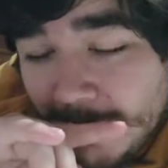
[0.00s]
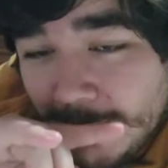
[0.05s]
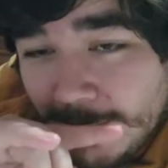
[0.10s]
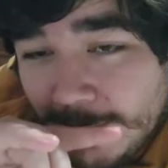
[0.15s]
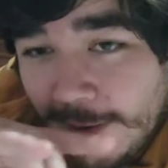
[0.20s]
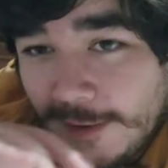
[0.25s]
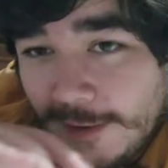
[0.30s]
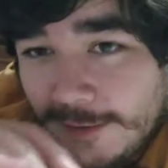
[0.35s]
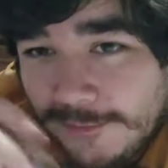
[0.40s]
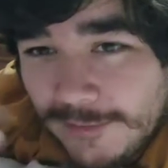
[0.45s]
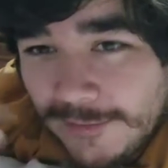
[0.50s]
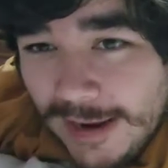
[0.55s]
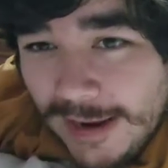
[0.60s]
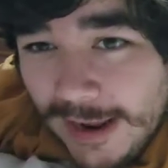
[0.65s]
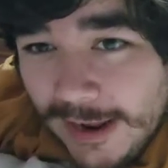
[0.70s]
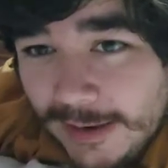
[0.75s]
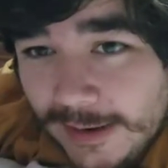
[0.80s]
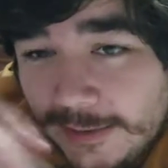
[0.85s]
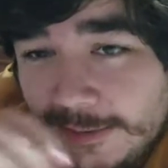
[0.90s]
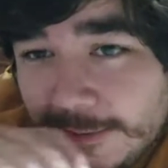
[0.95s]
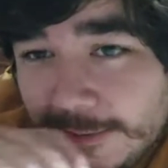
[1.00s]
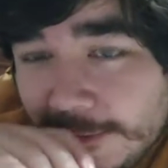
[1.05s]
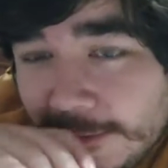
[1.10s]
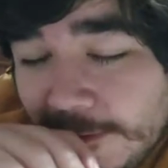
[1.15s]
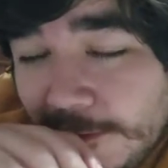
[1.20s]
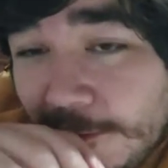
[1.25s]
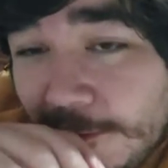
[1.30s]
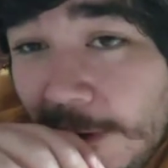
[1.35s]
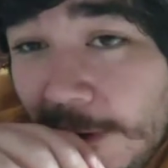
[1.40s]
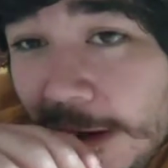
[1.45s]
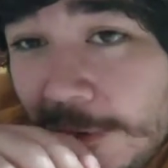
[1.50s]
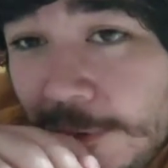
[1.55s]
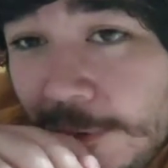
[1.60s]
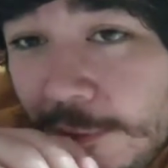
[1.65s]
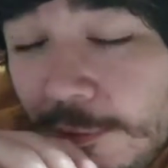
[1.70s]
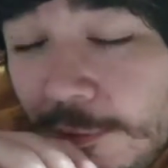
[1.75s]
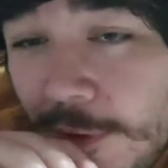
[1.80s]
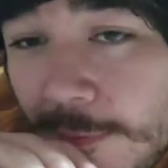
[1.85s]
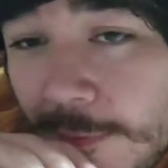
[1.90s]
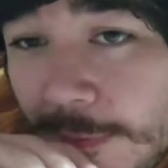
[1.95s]
not flies. You're trying
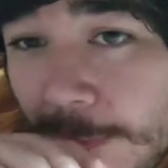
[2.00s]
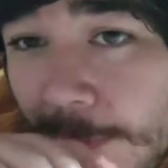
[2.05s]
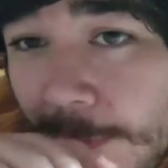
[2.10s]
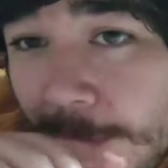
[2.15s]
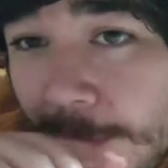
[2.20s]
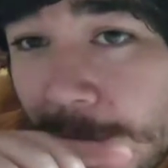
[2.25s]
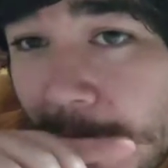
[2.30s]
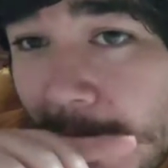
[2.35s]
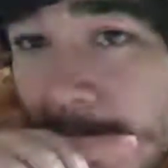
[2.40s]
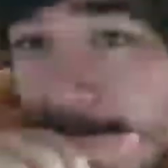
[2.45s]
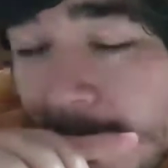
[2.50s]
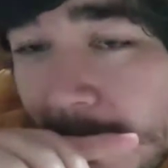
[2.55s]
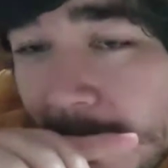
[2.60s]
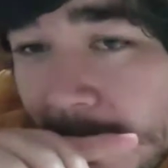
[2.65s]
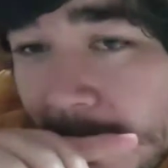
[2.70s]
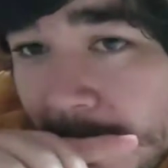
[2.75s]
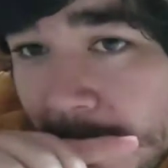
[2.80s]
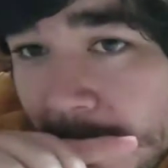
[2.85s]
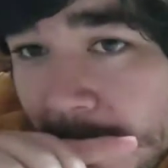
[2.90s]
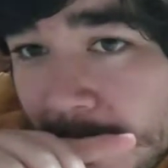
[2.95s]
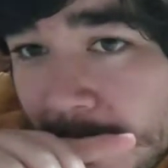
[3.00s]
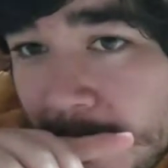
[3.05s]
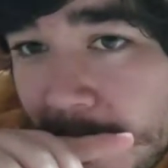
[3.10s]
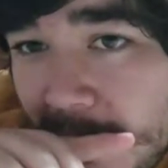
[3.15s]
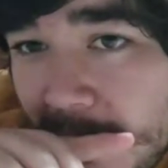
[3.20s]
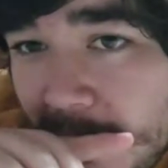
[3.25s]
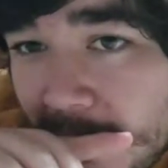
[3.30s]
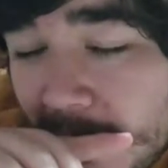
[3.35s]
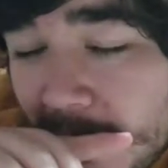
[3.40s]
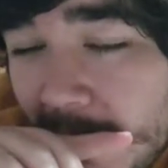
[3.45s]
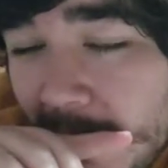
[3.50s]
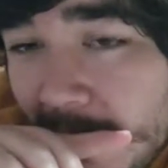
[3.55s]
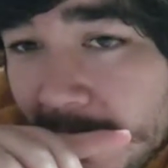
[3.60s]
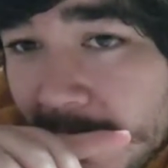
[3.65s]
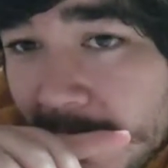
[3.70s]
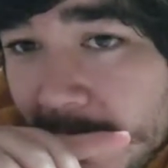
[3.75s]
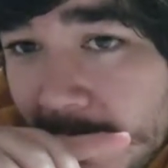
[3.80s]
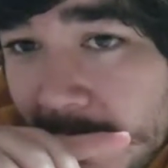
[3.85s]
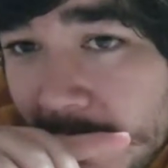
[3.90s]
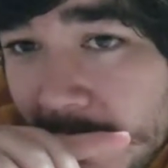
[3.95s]
to draw people, not big flies.